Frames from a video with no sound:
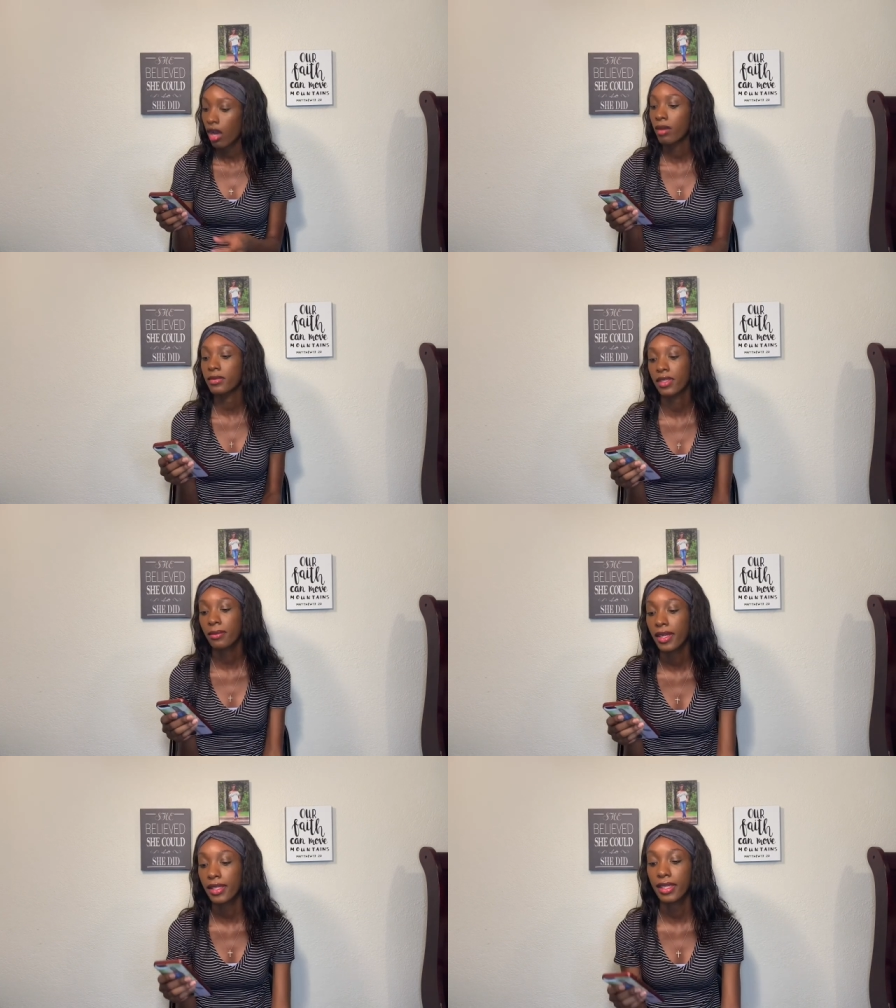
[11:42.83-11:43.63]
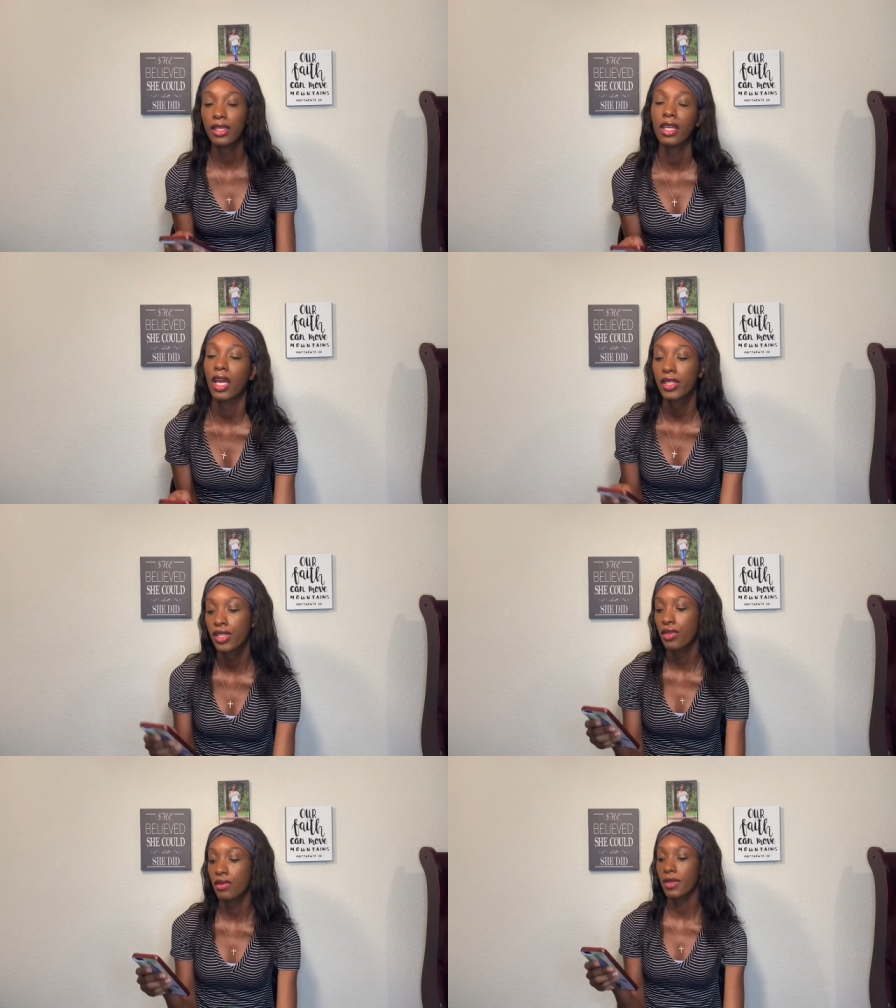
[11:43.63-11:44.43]
Somebody
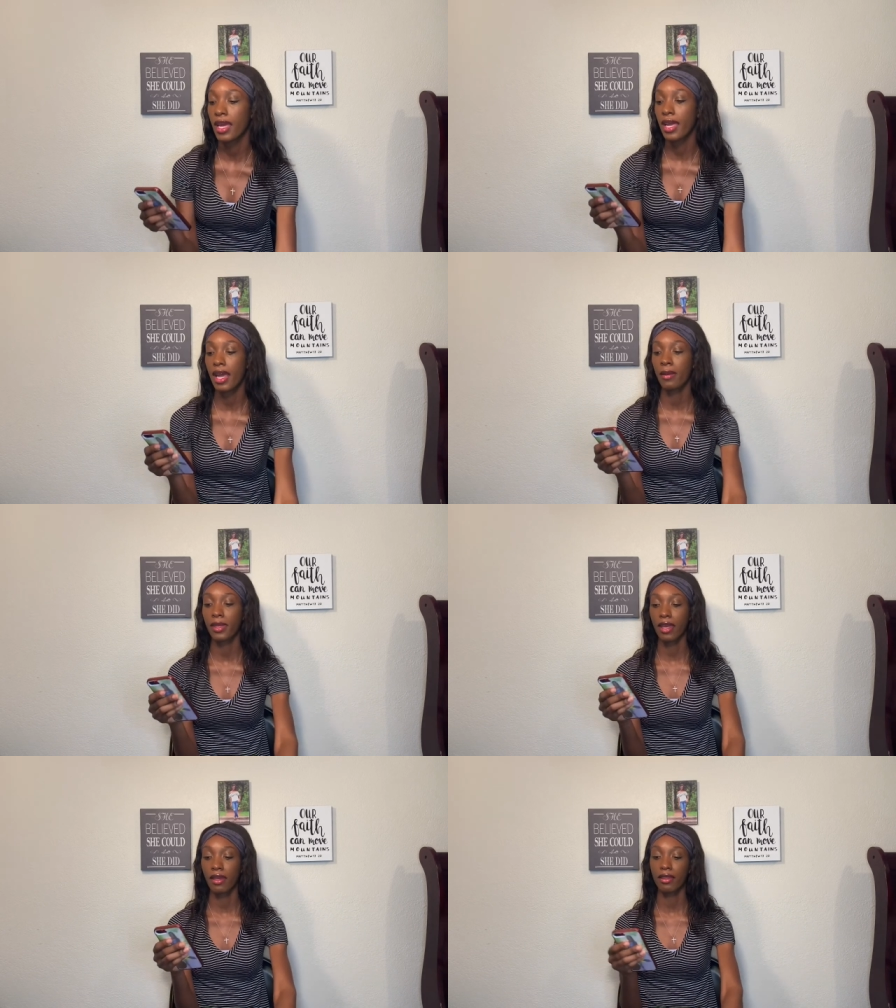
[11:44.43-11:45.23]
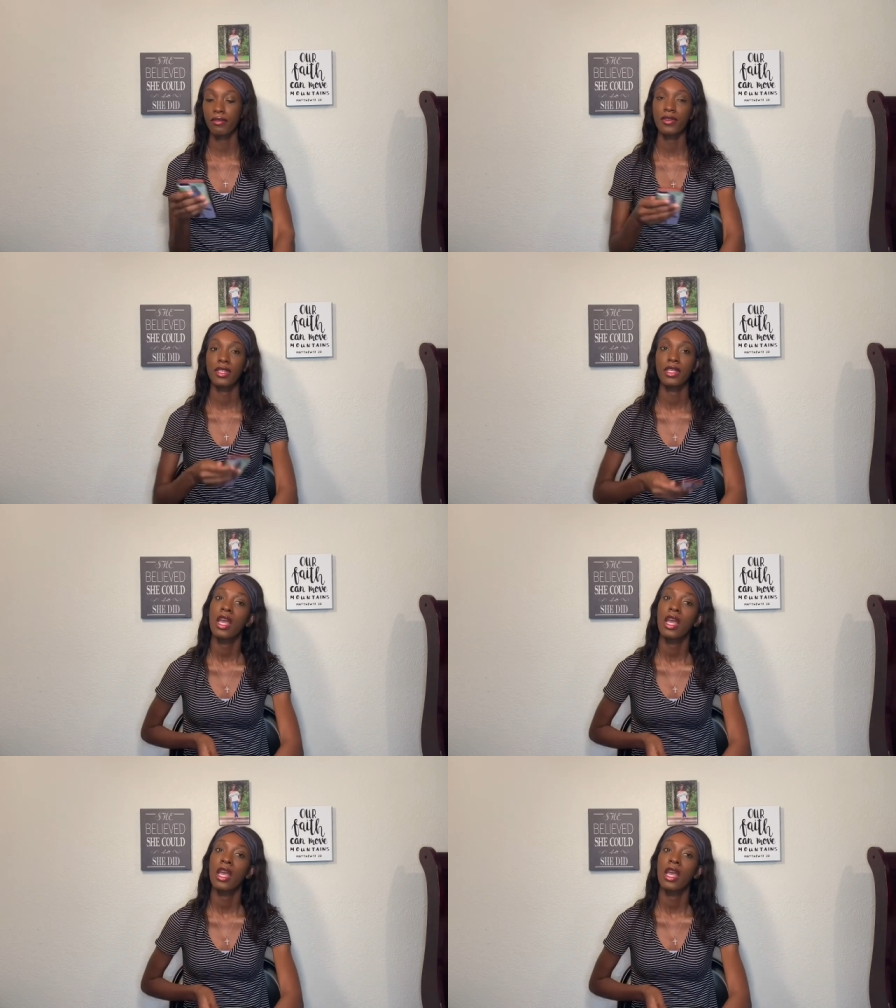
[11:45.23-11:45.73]
assumed that I'm getting a divorce.